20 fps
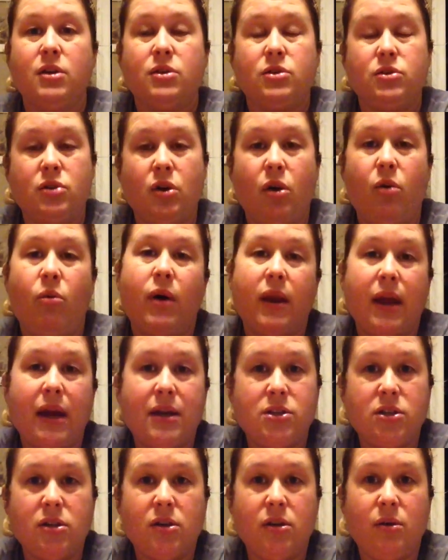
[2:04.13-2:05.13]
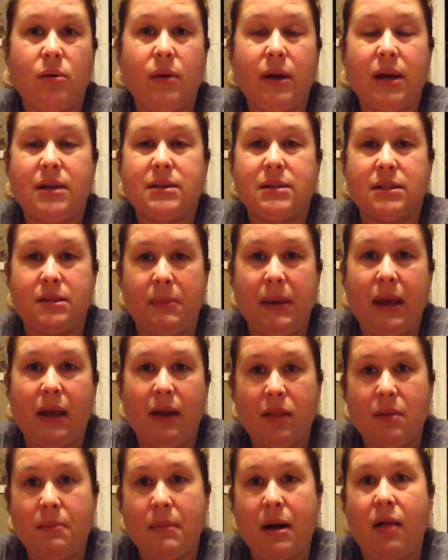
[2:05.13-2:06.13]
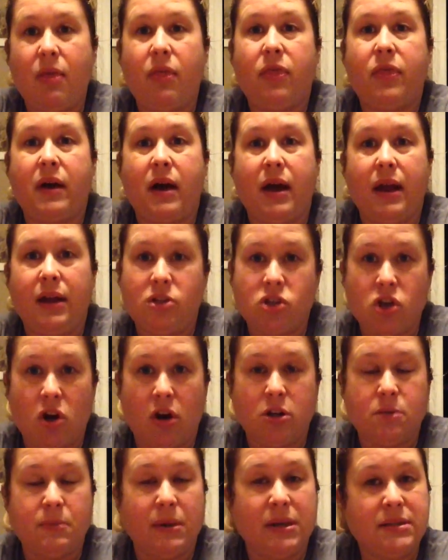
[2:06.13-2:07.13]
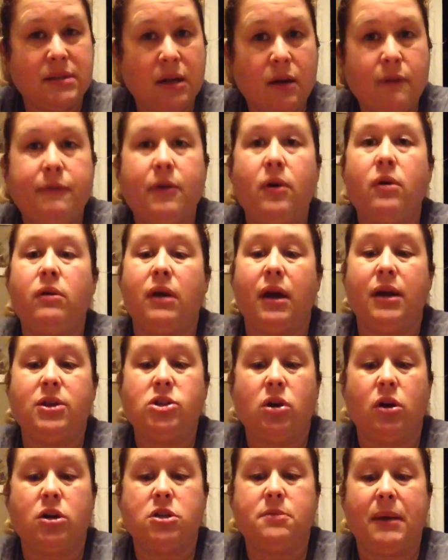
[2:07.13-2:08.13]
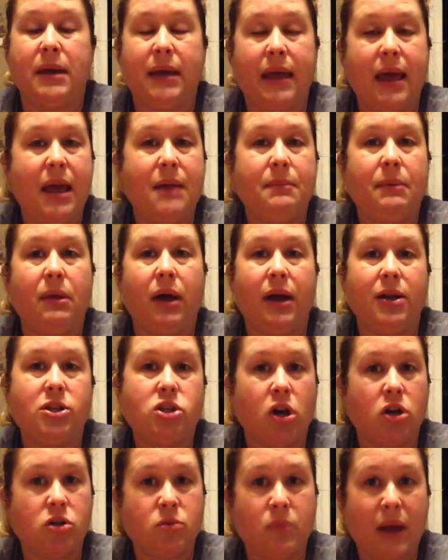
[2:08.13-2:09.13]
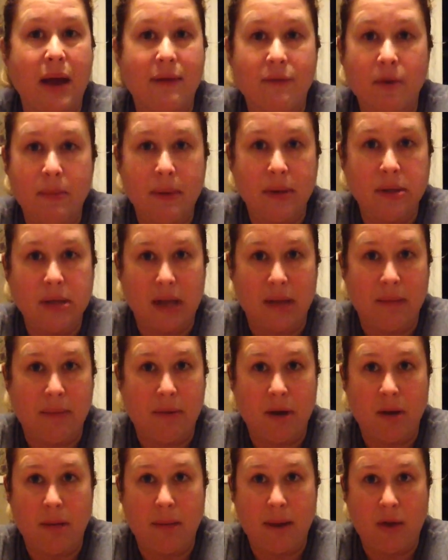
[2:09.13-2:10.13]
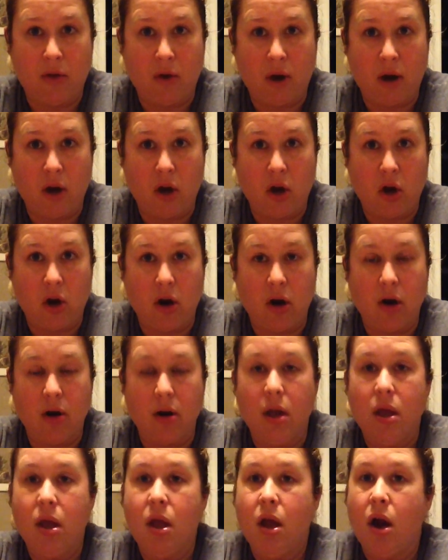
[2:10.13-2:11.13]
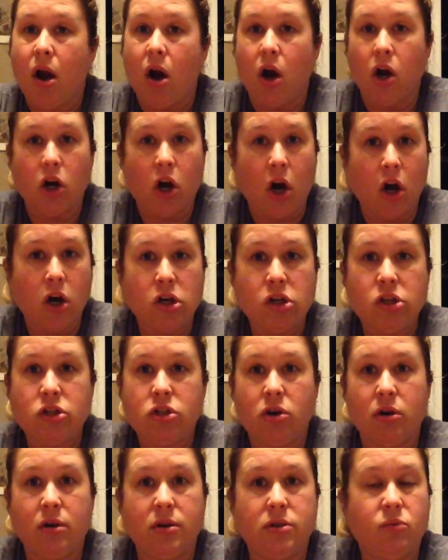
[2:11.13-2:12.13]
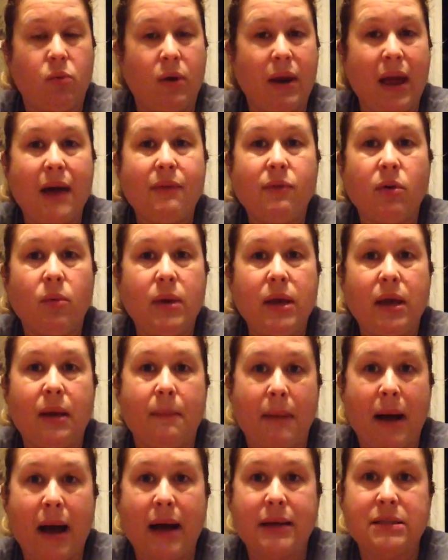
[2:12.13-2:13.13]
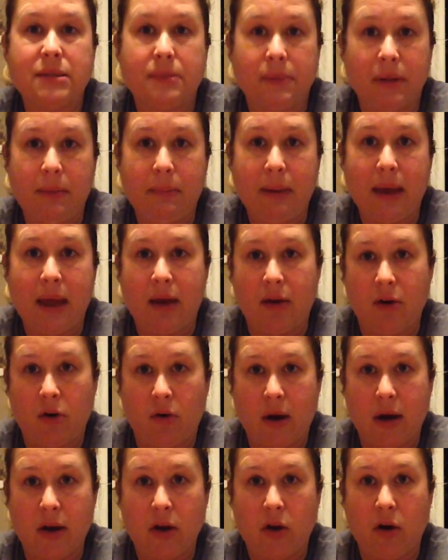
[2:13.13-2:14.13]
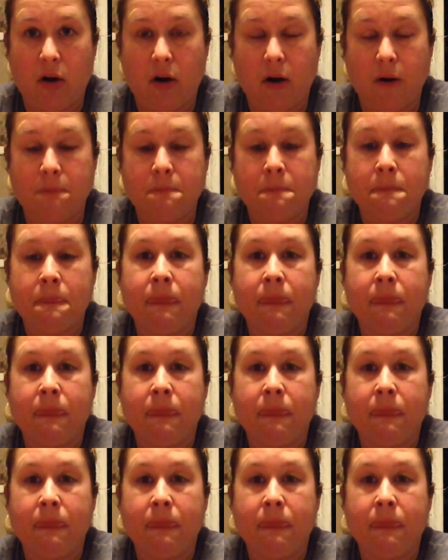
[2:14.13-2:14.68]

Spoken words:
So what I do is at the beginning of the month, I charge my cell phone, I charge my cable, I charge whatever bills I can put on my credit card, our car insurance, whatever we can possibly pay on our credit card.